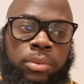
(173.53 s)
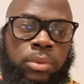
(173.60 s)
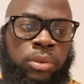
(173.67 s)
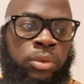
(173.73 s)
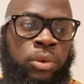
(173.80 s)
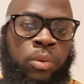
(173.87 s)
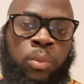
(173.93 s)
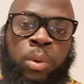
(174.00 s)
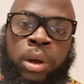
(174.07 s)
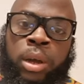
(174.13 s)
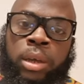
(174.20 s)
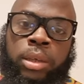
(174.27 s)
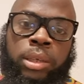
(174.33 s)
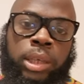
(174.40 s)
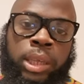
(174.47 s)
Your
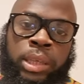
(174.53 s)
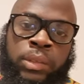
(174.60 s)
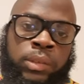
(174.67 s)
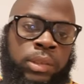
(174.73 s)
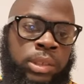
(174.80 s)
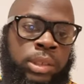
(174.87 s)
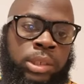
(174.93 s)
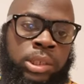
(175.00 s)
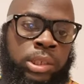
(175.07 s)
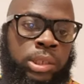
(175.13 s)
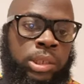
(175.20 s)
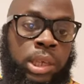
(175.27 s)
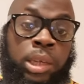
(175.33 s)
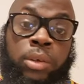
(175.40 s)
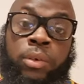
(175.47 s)
work is
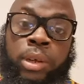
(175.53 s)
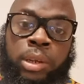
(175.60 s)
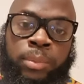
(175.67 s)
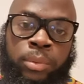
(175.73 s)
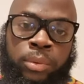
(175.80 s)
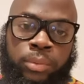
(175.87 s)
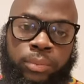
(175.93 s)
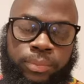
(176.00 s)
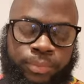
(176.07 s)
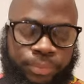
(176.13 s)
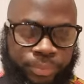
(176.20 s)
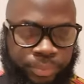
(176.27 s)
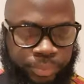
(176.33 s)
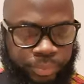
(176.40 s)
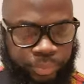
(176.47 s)
just incredible.
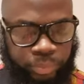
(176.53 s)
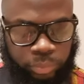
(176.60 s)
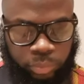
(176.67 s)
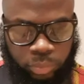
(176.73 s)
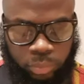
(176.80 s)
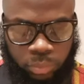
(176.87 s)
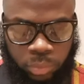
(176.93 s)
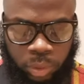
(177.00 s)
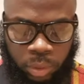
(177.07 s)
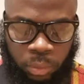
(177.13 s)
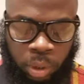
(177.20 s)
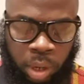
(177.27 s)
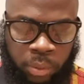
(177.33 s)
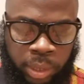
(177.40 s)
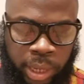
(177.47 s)

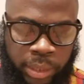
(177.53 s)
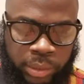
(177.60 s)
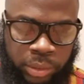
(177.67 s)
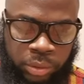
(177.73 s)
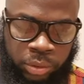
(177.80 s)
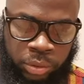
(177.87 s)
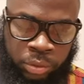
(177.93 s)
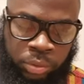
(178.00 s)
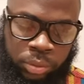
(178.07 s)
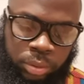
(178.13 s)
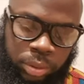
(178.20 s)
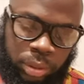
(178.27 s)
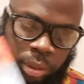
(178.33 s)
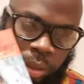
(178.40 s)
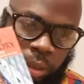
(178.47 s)
What I would like to do
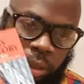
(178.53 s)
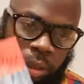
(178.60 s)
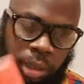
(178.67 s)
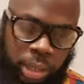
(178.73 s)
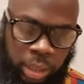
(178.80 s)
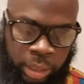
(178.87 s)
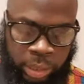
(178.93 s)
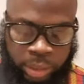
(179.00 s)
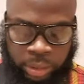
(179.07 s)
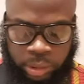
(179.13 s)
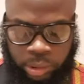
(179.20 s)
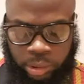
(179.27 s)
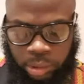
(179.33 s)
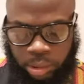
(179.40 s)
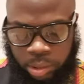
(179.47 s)

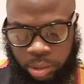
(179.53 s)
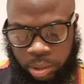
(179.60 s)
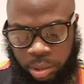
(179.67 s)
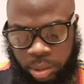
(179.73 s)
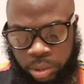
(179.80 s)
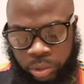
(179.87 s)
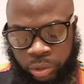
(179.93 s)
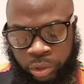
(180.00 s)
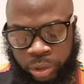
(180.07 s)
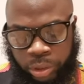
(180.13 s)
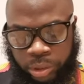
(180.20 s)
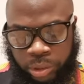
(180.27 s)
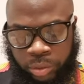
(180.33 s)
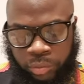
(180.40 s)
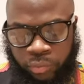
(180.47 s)
is
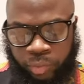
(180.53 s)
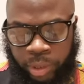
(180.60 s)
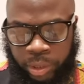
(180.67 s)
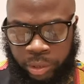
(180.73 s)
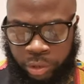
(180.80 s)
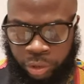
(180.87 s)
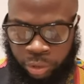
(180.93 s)
just to read